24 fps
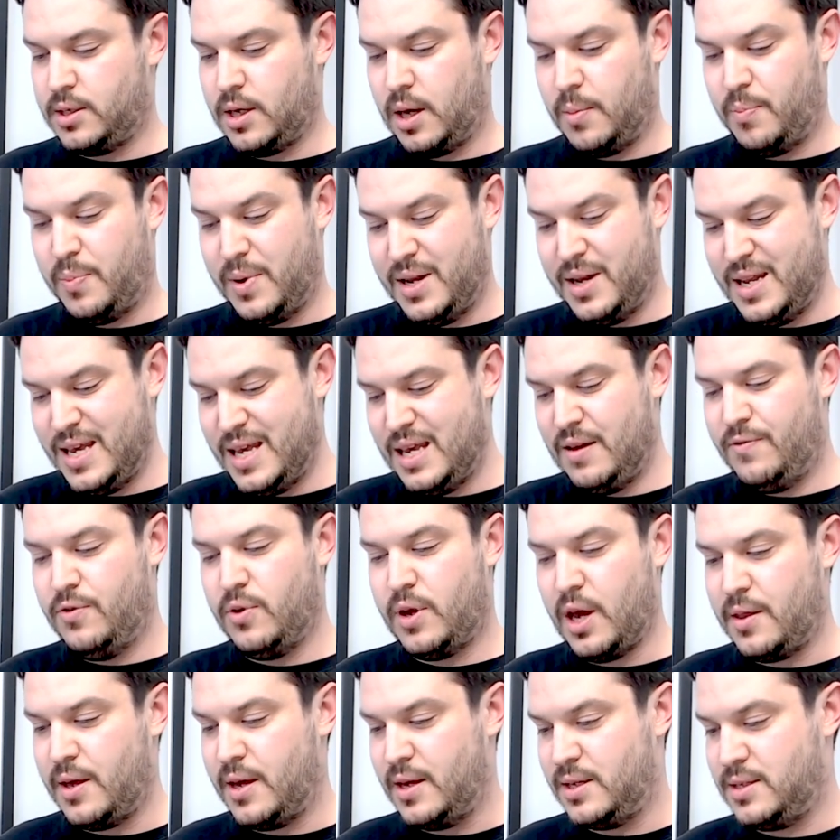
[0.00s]
I believe you
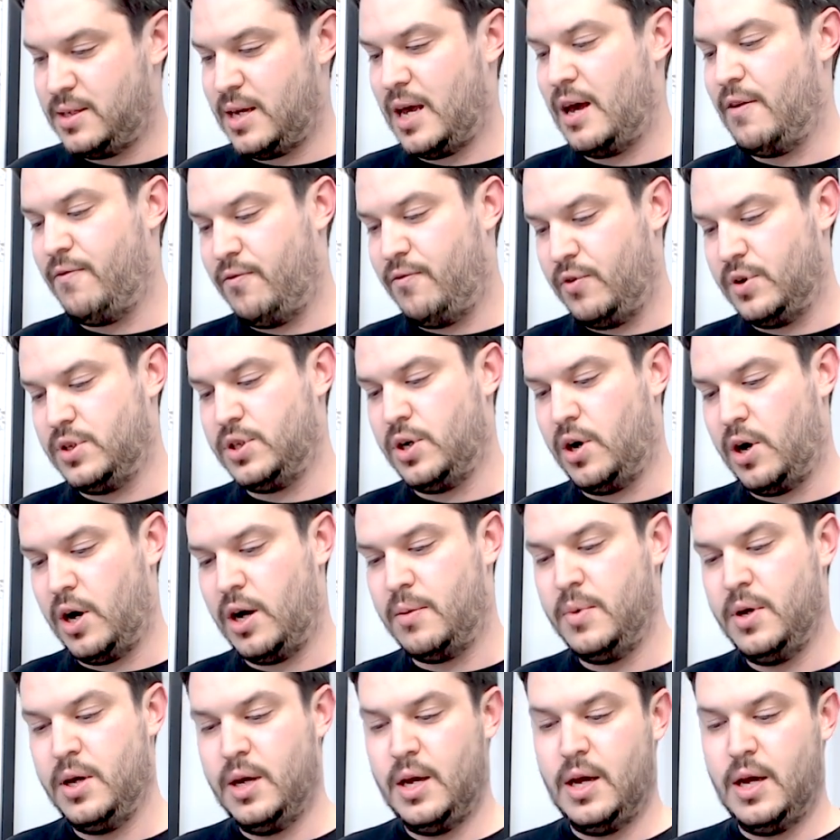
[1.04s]
get this every time,